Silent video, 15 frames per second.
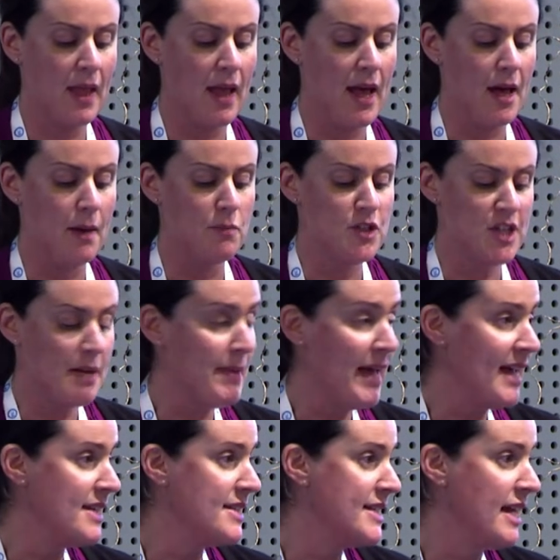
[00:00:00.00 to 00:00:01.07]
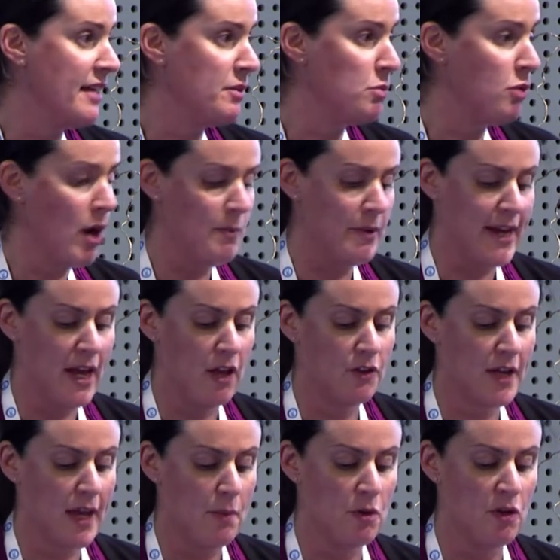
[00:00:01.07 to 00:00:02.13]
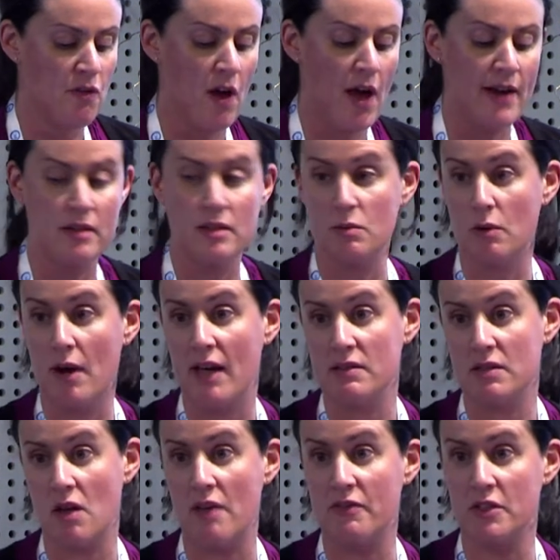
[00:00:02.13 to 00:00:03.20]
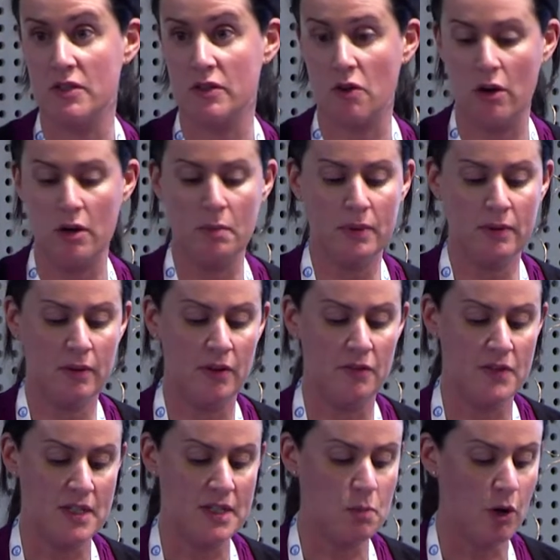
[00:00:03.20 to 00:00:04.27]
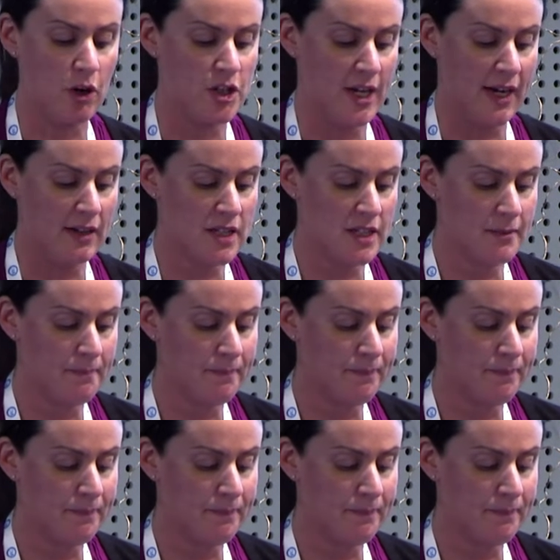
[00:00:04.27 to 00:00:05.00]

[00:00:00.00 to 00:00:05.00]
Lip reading: GPs and other primary healthcare providers were outside the scope of this project.